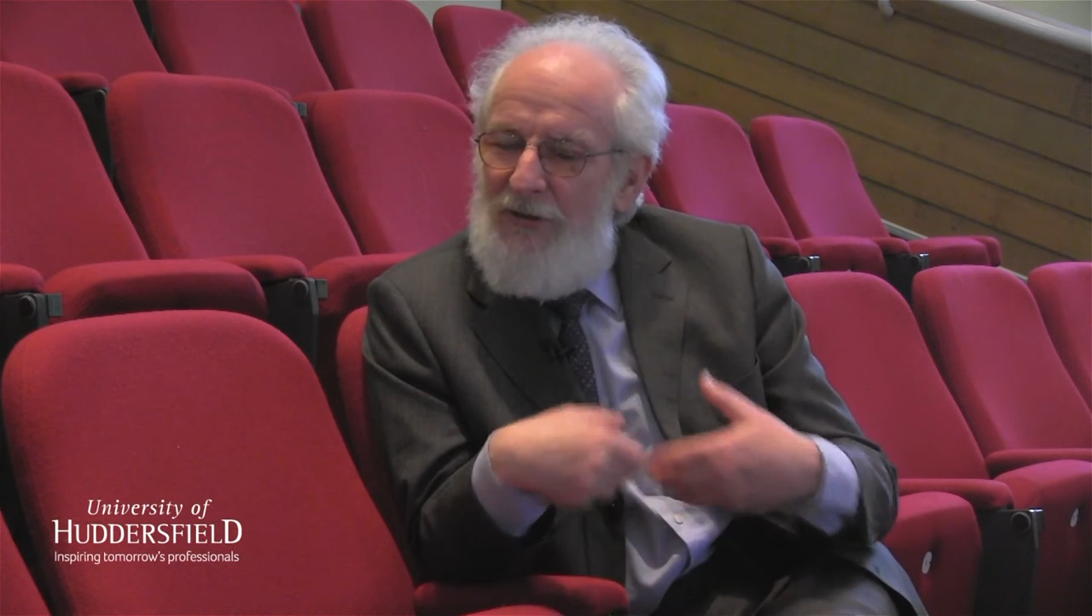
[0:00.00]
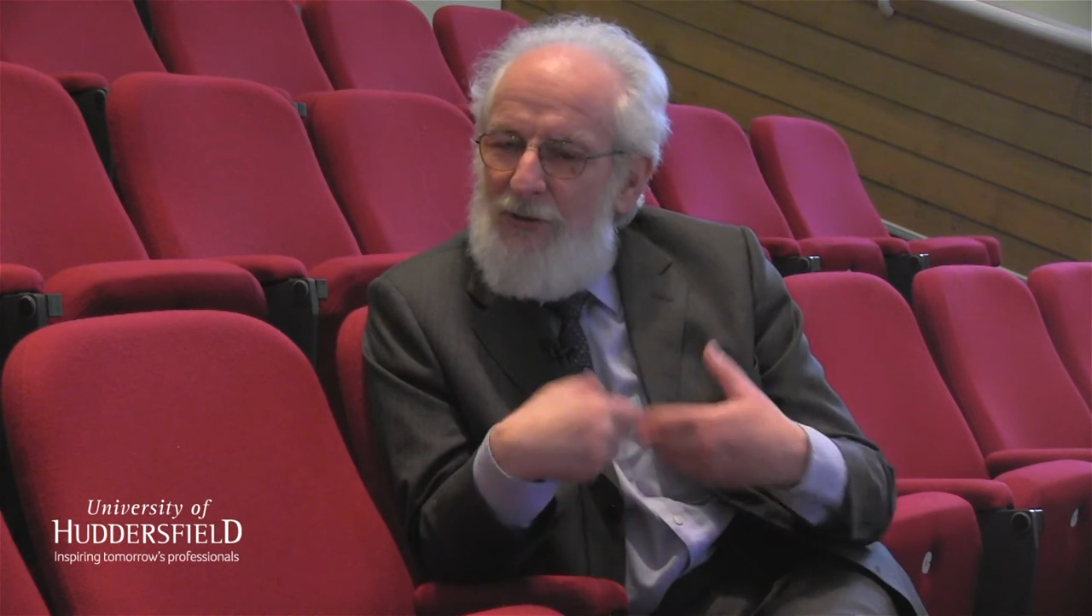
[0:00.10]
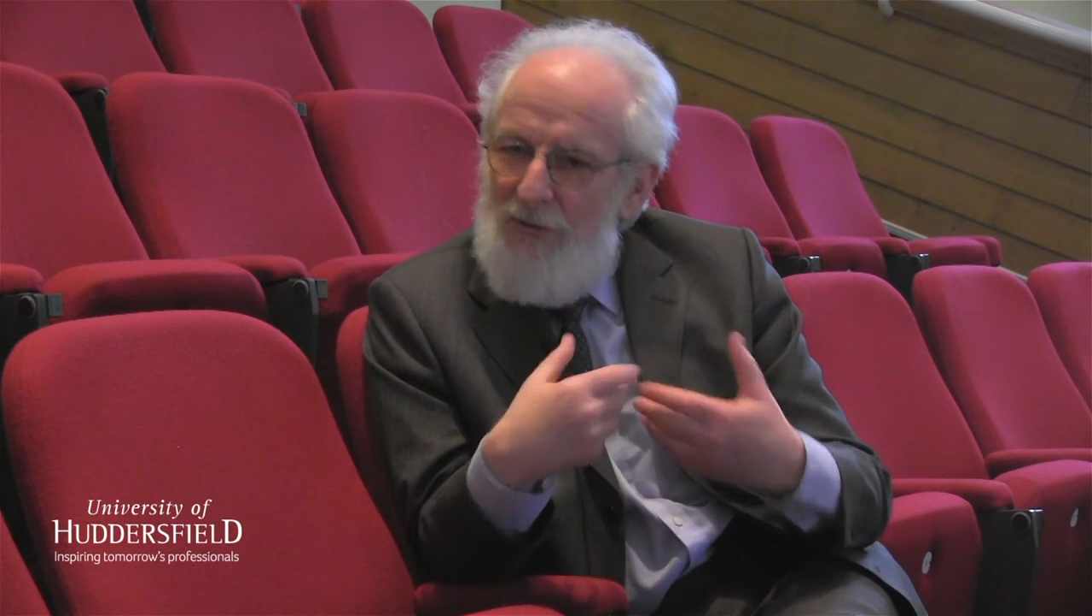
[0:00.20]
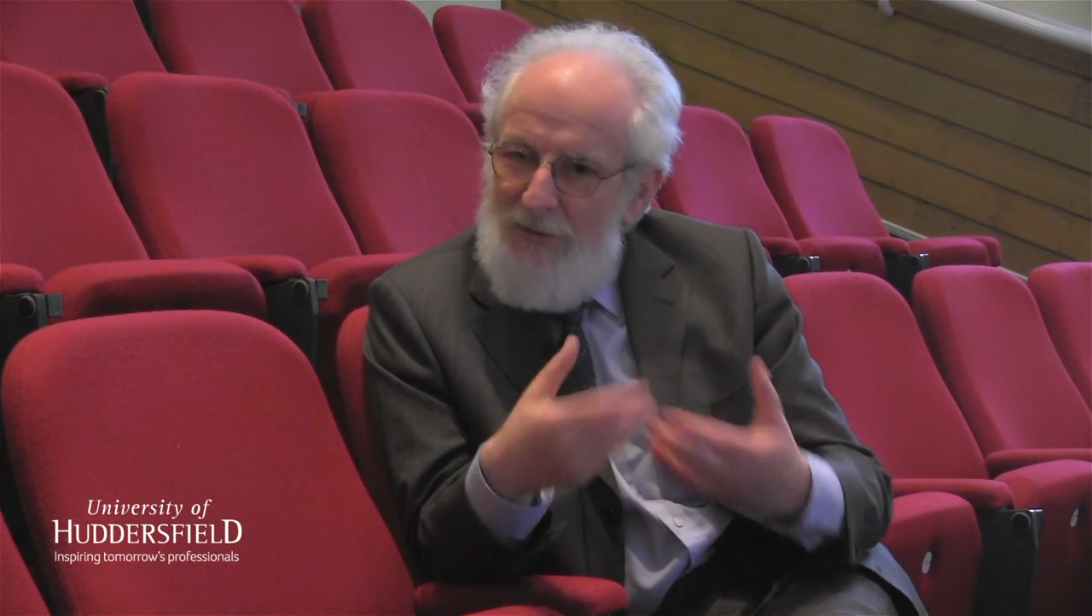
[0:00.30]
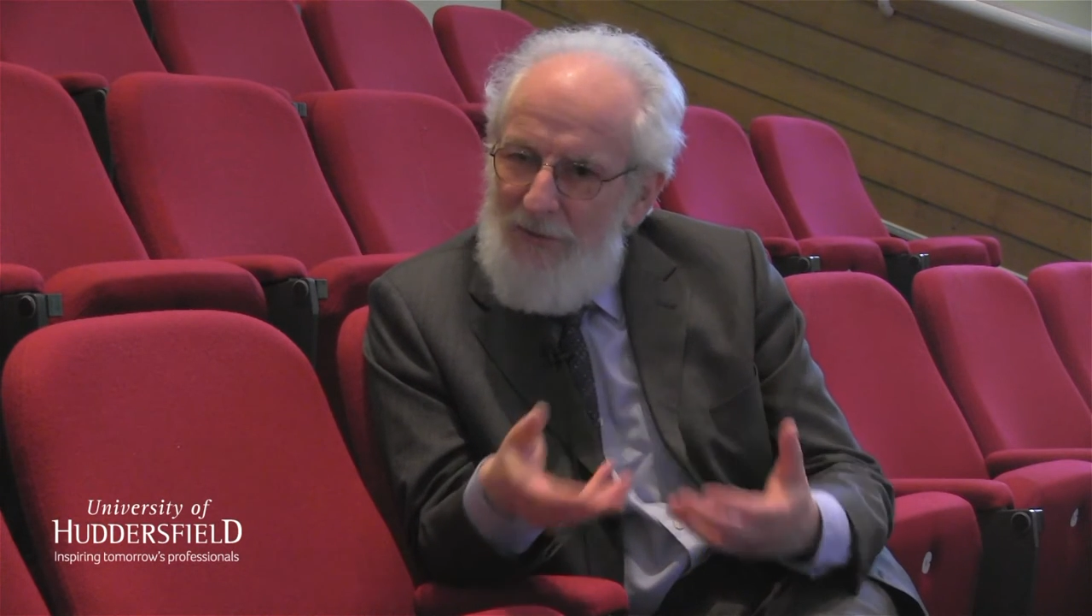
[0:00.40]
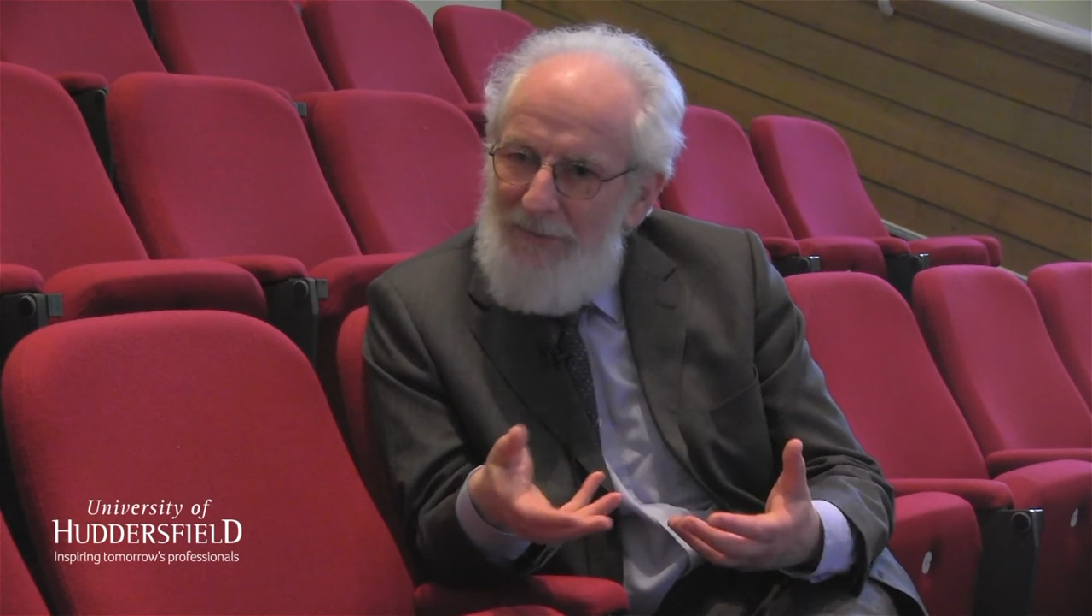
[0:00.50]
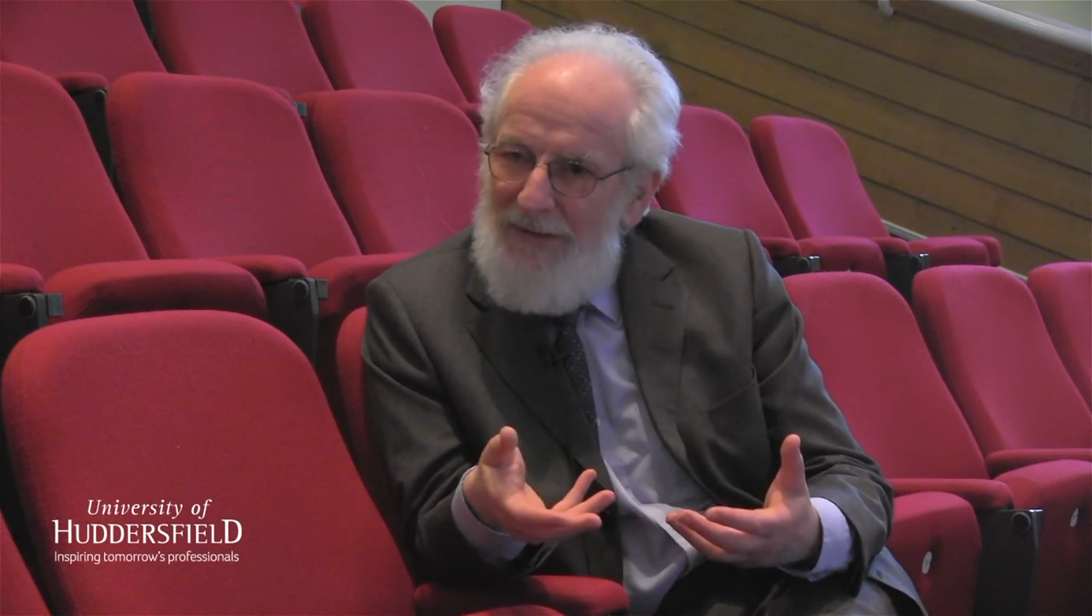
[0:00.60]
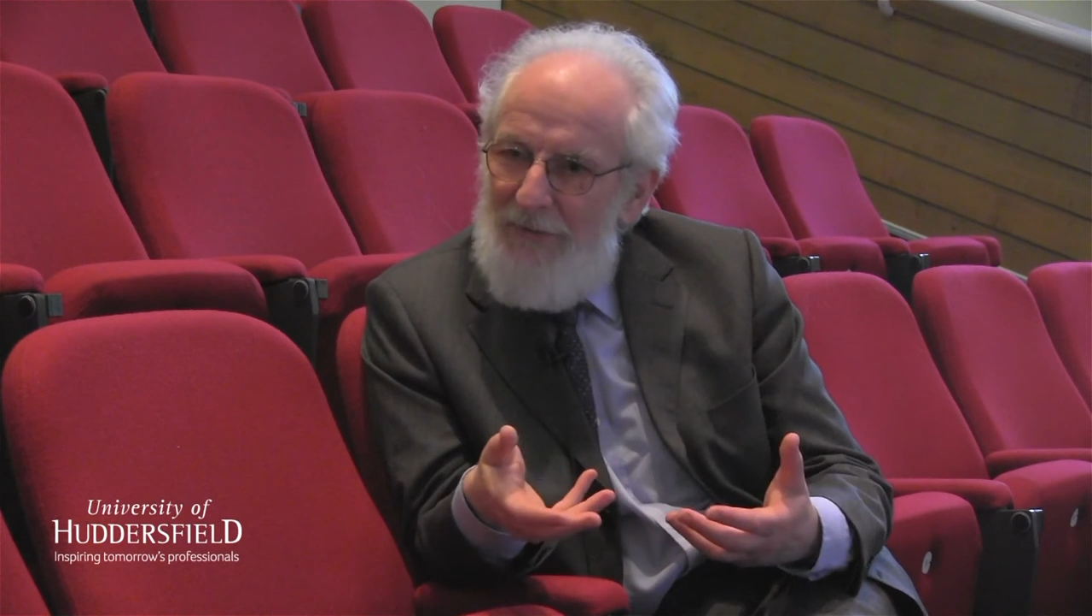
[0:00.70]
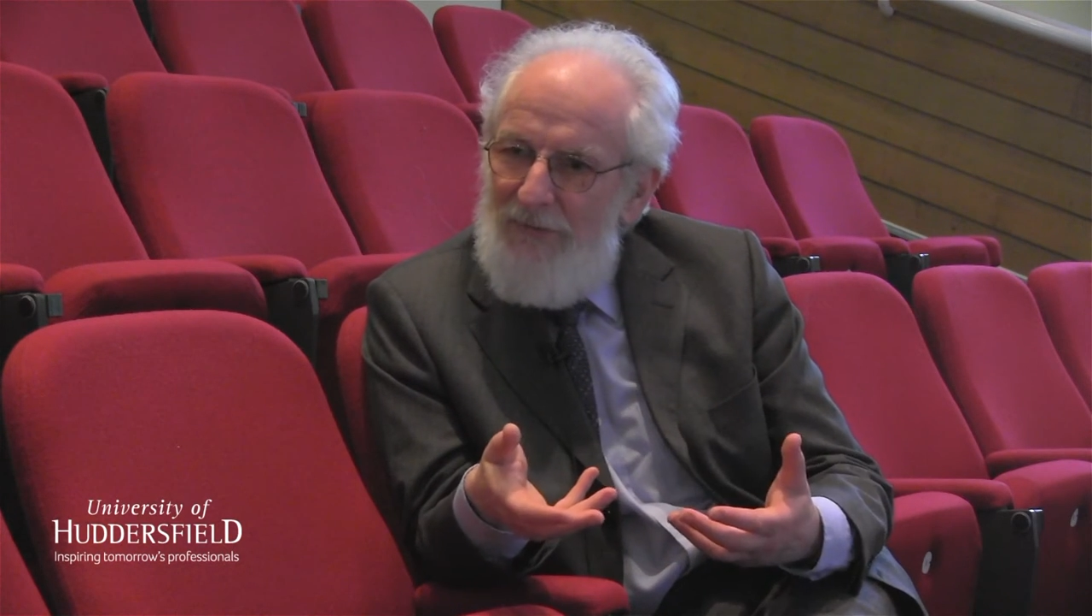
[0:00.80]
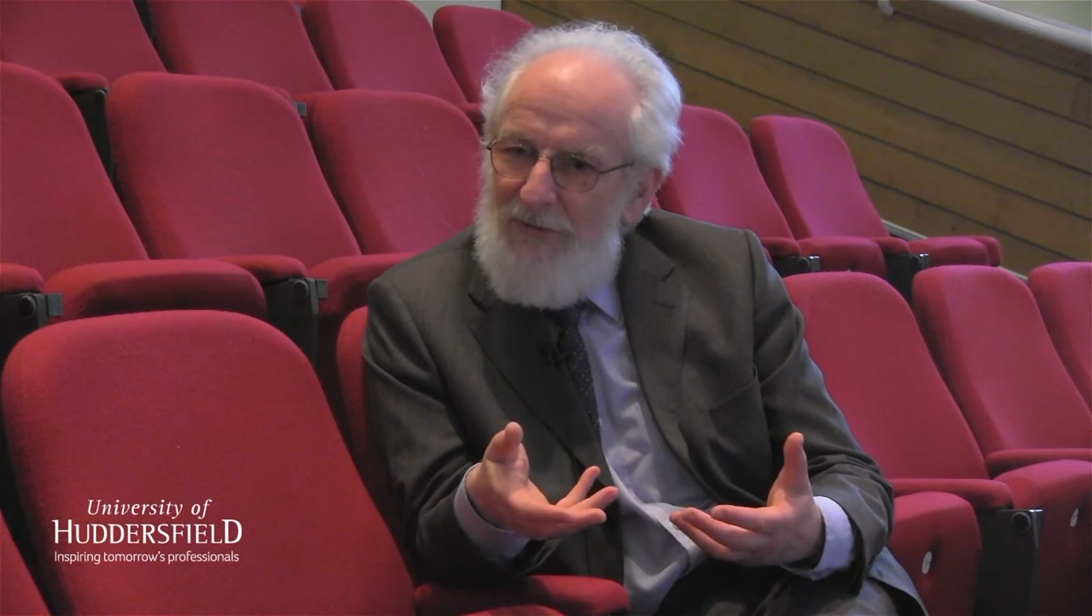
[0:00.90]
talk
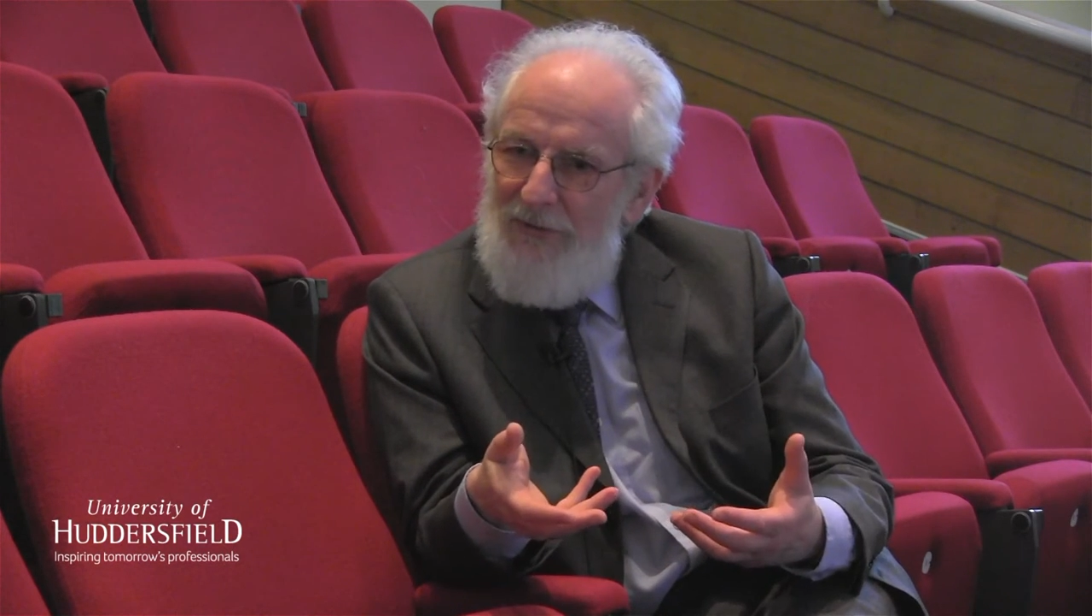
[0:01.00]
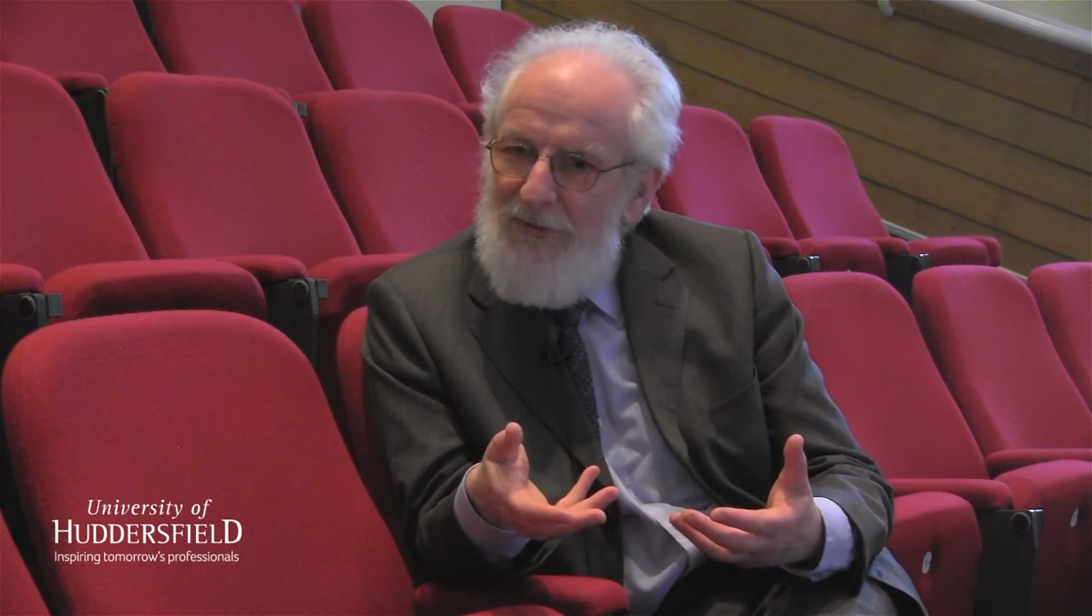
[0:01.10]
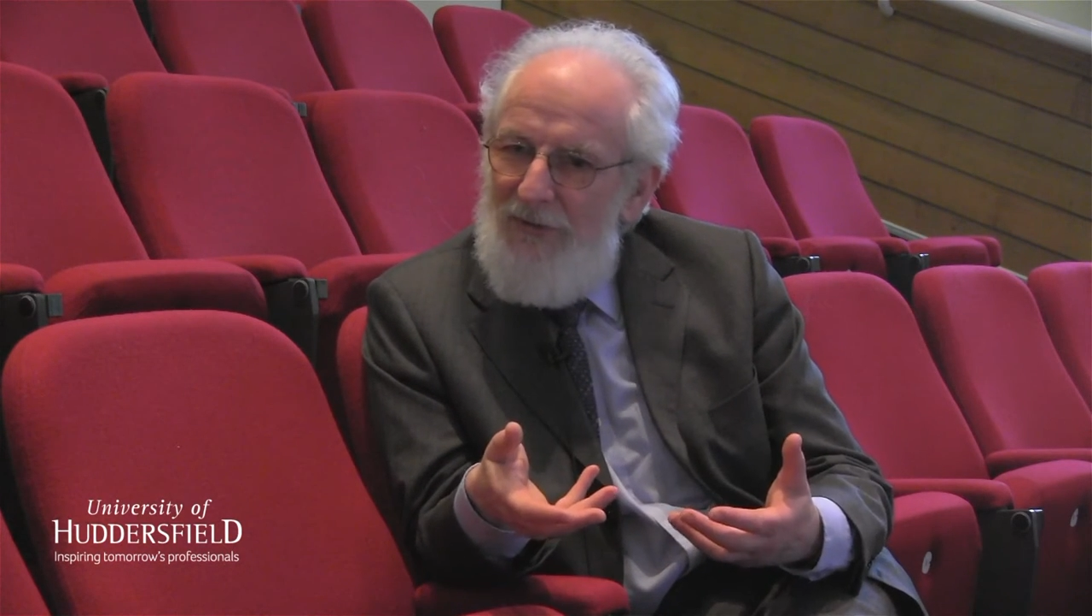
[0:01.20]
about